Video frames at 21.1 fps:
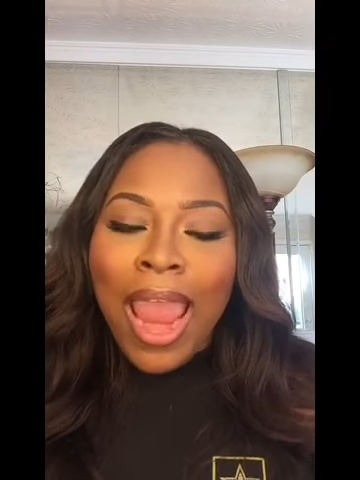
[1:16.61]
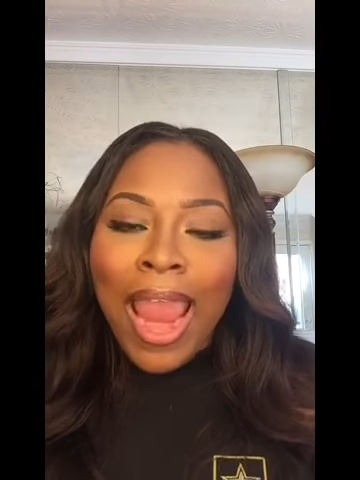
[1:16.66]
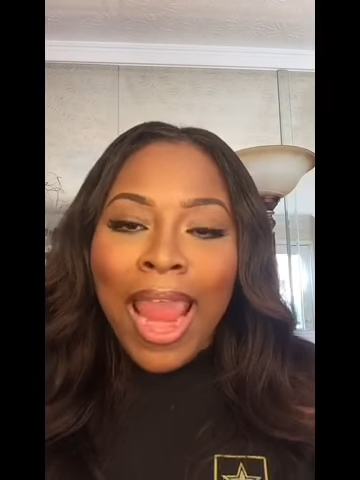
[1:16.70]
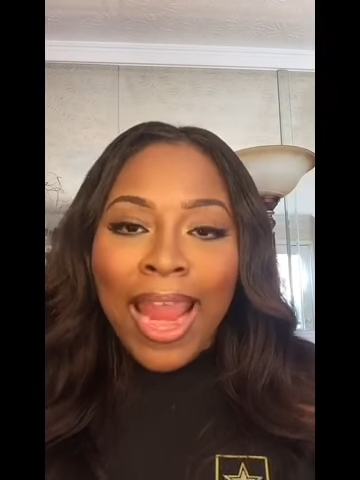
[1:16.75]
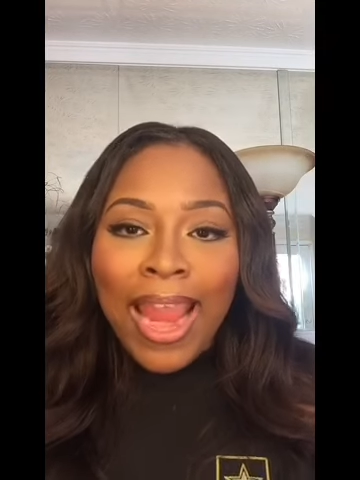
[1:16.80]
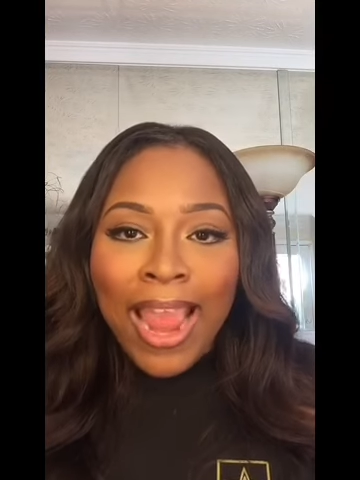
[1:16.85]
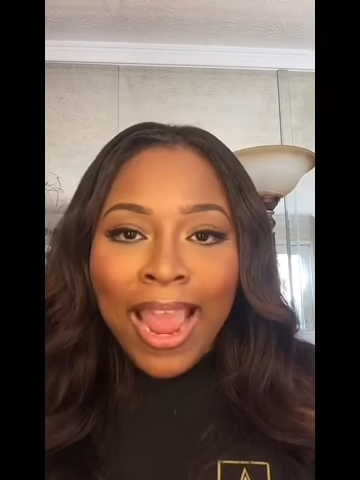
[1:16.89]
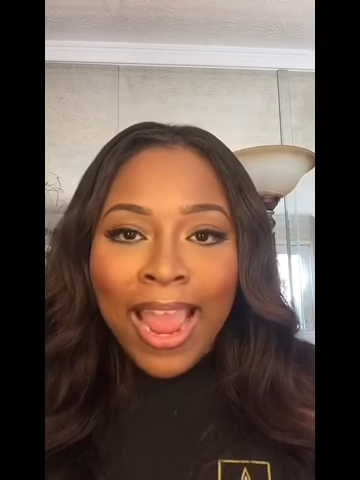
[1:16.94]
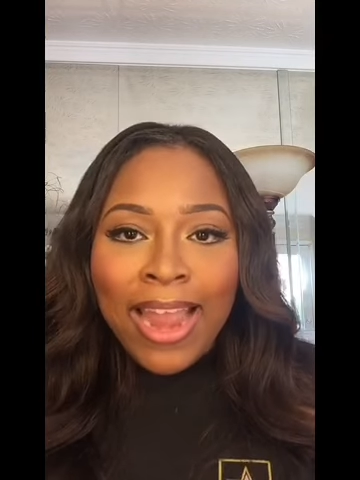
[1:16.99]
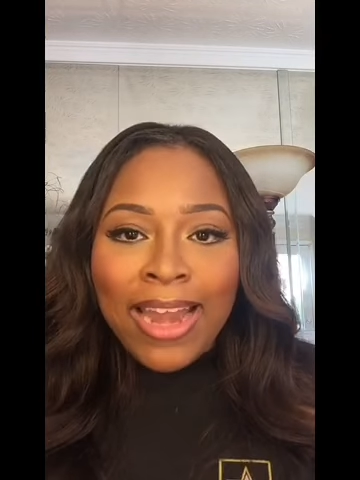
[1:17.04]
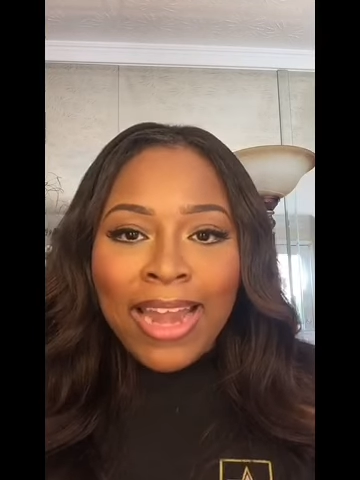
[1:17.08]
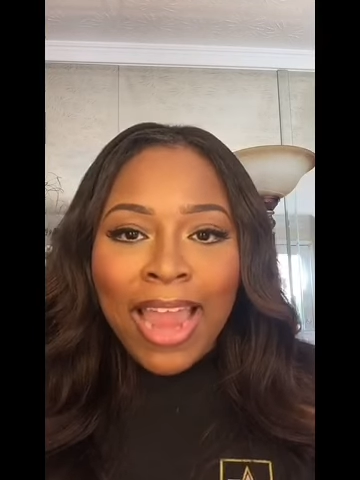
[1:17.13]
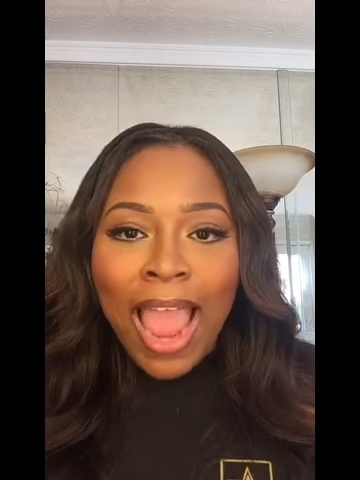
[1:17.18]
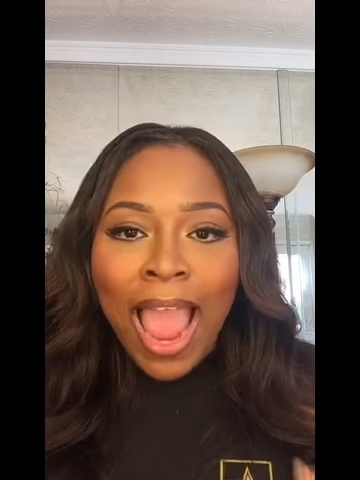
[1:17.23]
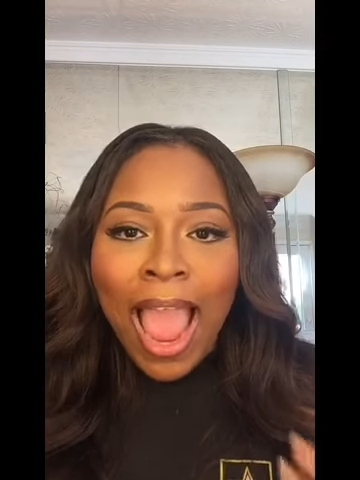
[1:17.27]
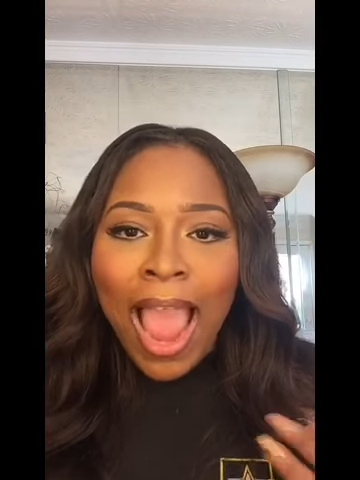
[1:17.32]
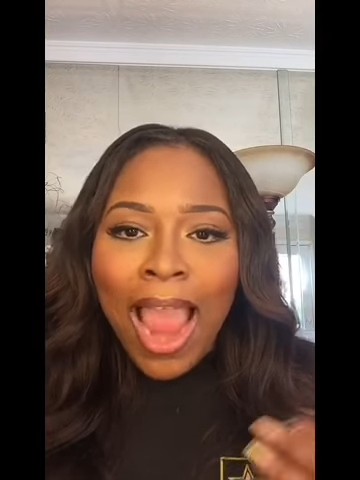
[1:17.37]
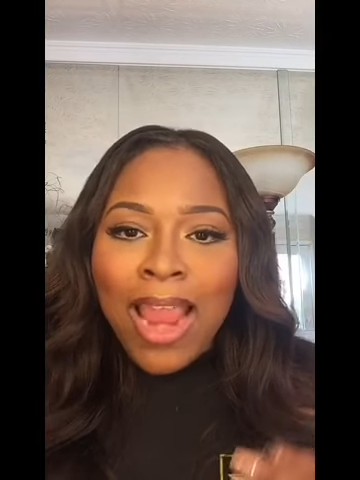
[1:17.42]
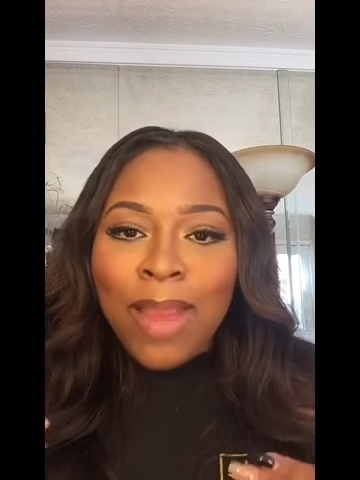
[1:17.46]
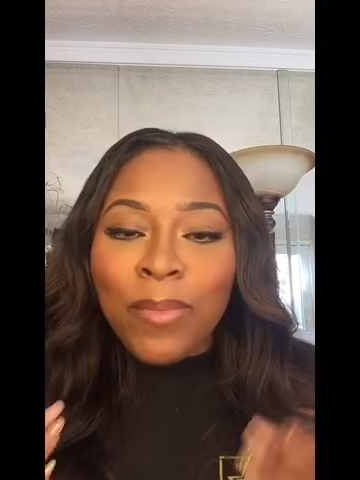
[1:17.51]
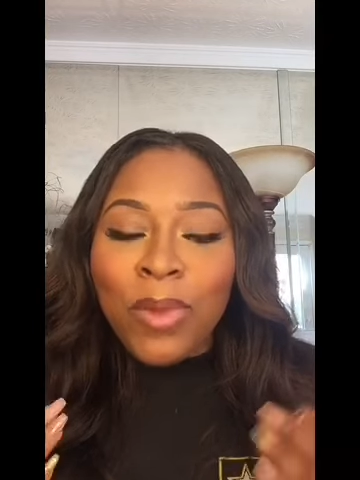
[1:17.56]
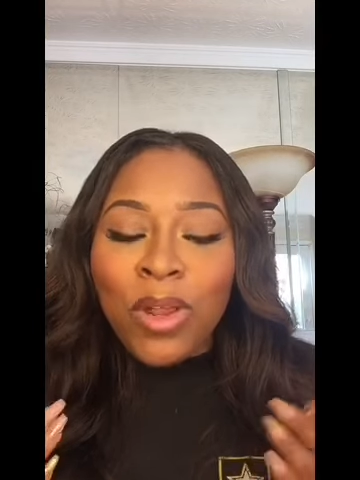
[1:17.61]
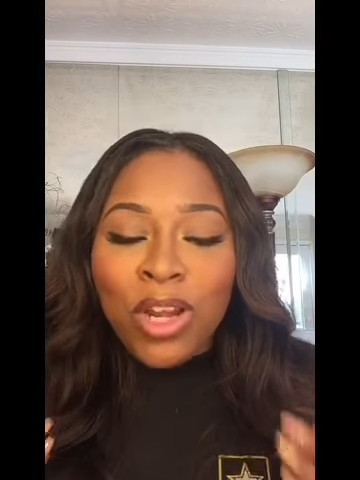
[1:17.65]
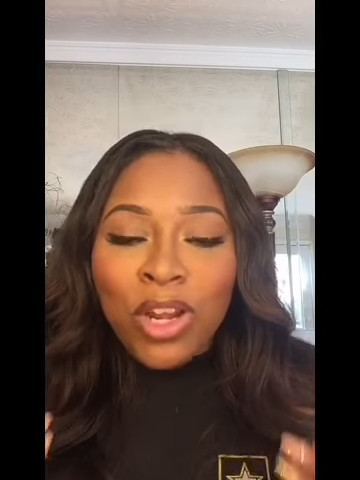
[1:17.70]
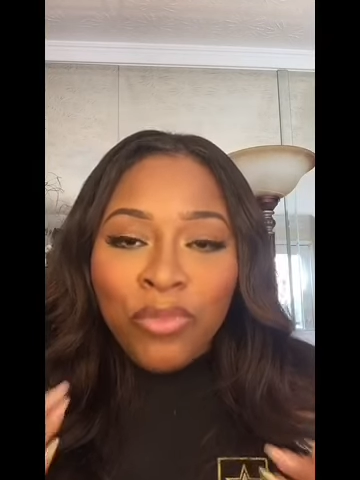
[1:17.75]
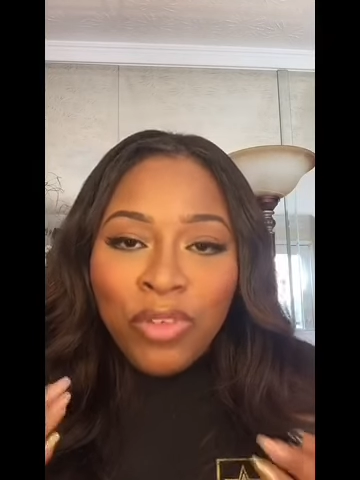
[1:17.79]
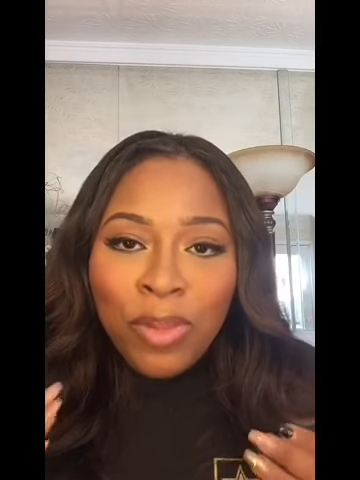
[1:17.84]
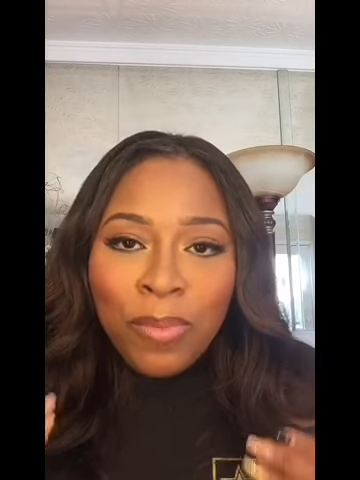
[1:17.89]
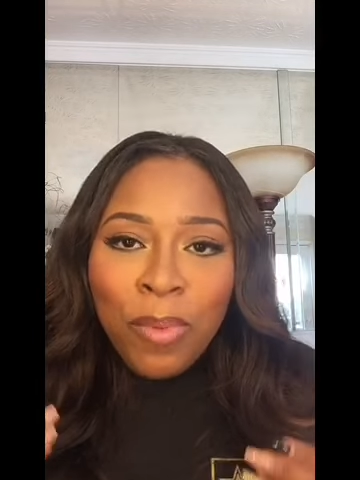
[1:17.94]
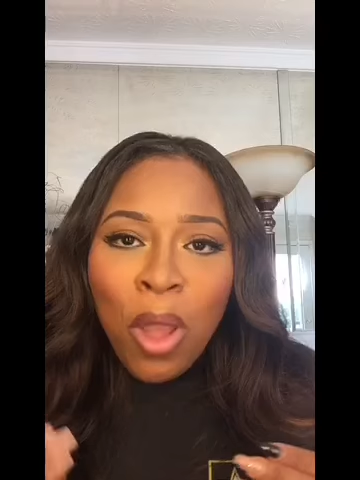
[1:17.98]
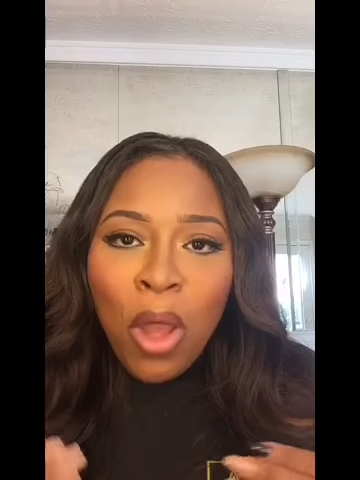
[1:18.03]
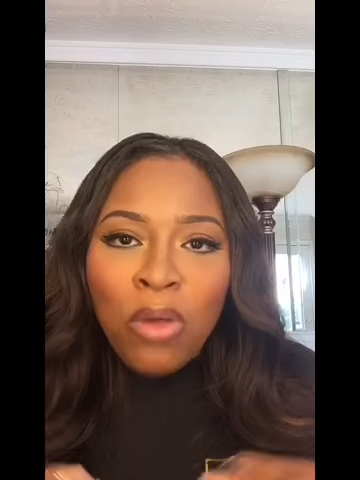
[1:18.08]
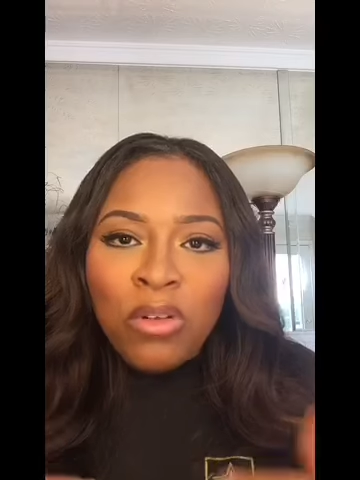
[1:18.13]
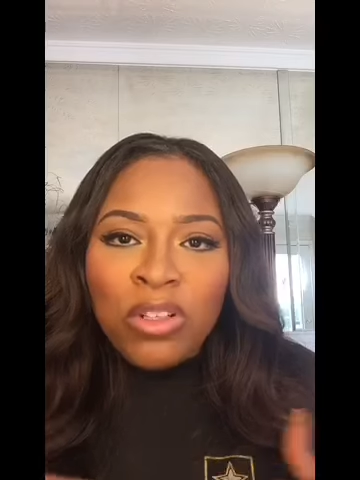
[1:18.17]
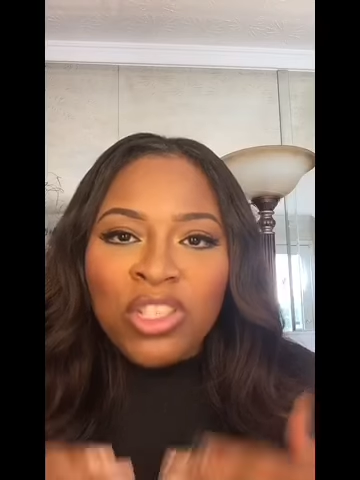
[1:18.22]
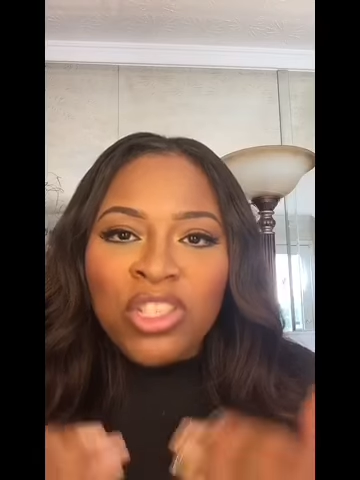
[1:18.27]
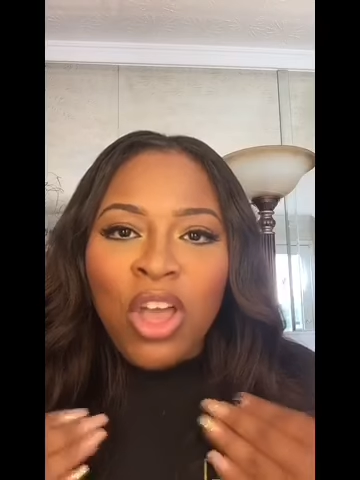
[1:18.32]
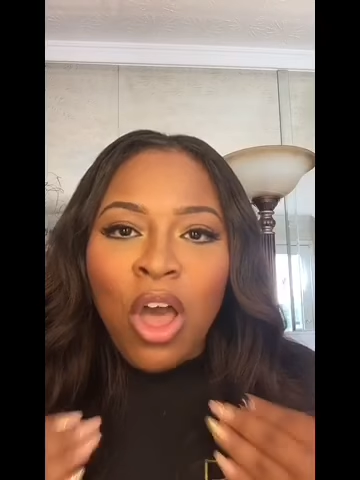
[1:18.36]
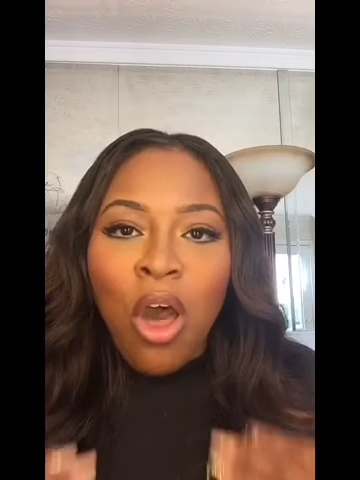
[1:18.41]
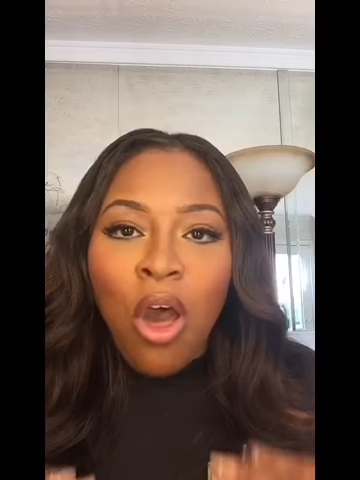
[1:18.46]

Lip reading: And I am going to repost